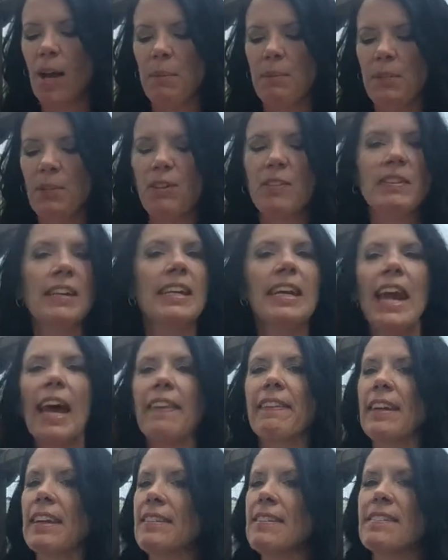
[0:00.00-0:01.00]
You'll see
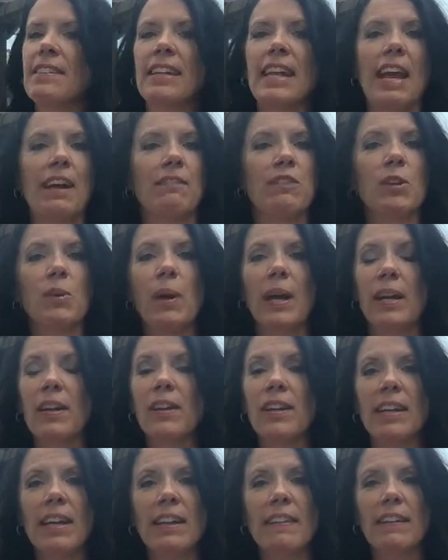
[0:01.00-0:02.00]
Cath Kidston everywhere
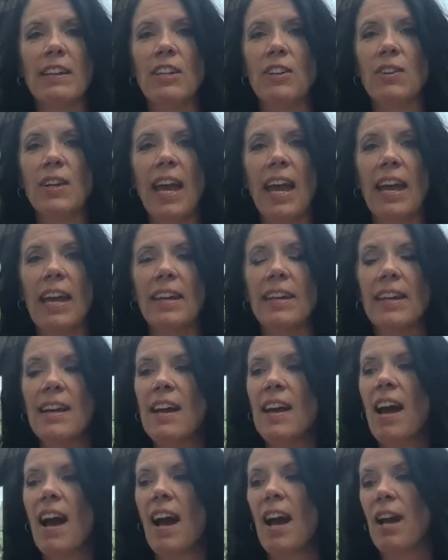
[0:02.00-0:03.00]
in the UK.
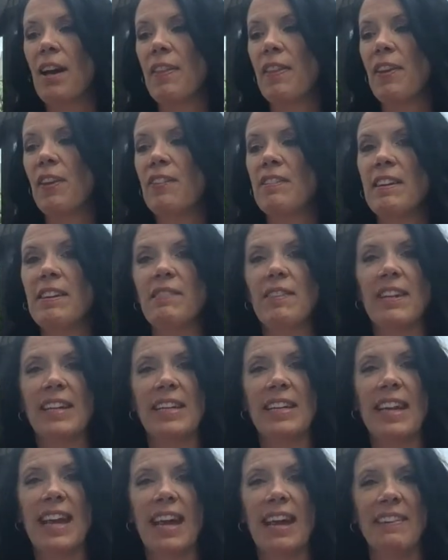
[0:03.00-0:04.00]
There's even a
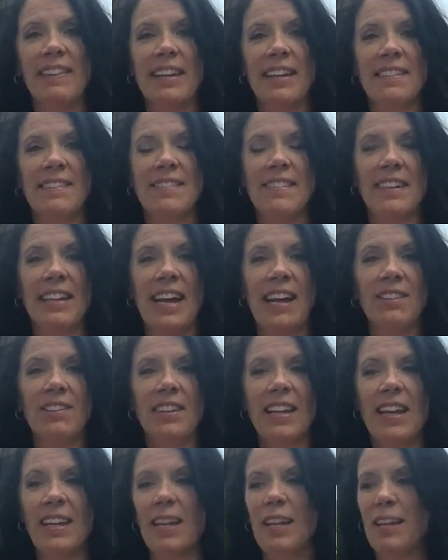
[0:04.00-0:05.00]
Cath Kidston
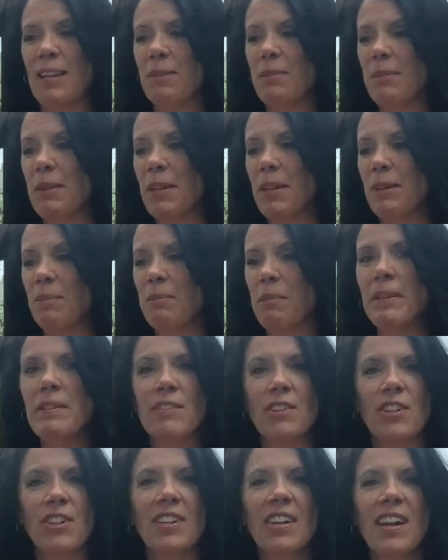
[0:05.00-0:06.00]
outlet in
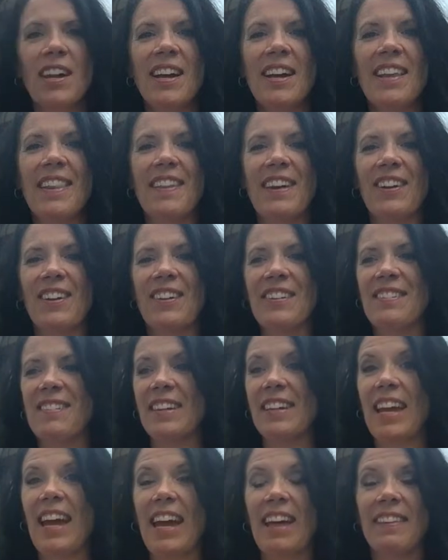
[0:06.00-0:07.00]
Bicester. There is the
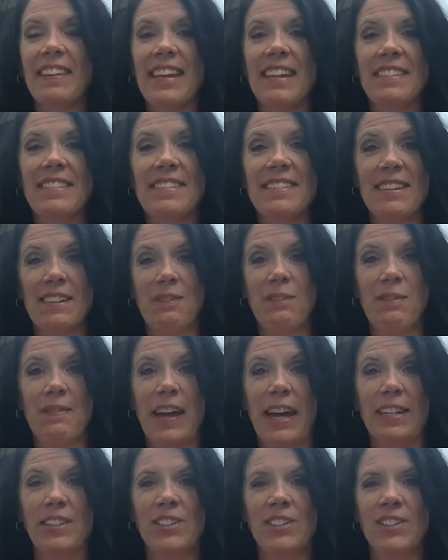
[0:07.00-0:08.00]
Cath Kidston
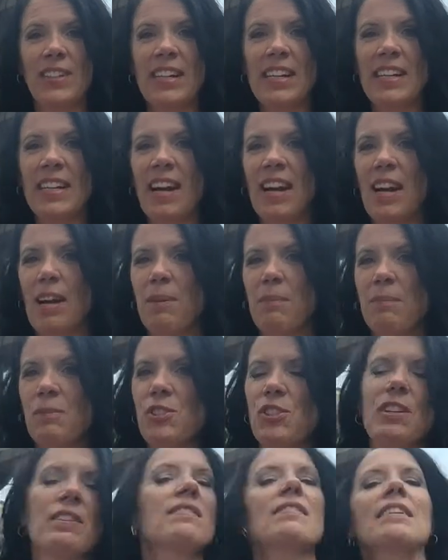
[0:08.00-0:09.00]
factory
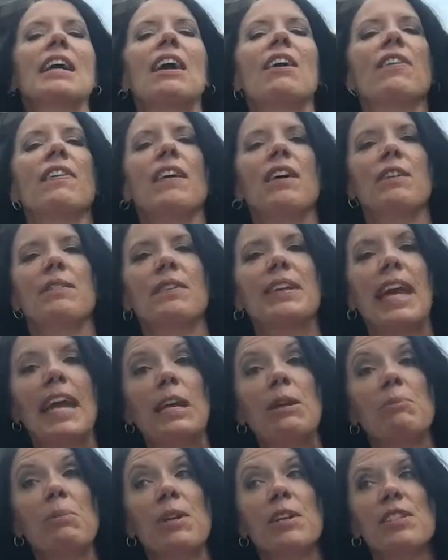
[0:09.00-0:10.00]
just south of
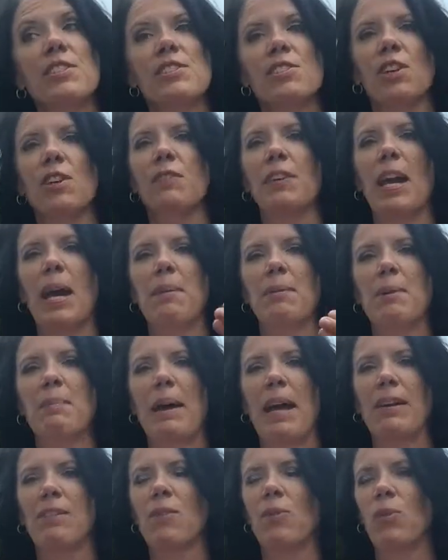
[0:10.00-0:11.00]
Cambridge. So if you happen to
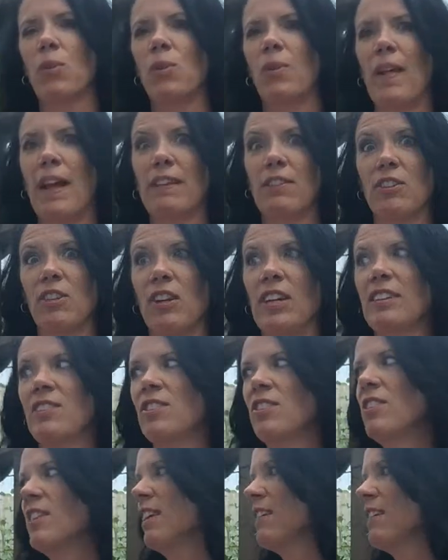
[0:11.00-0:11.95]
pass through, that's great too. You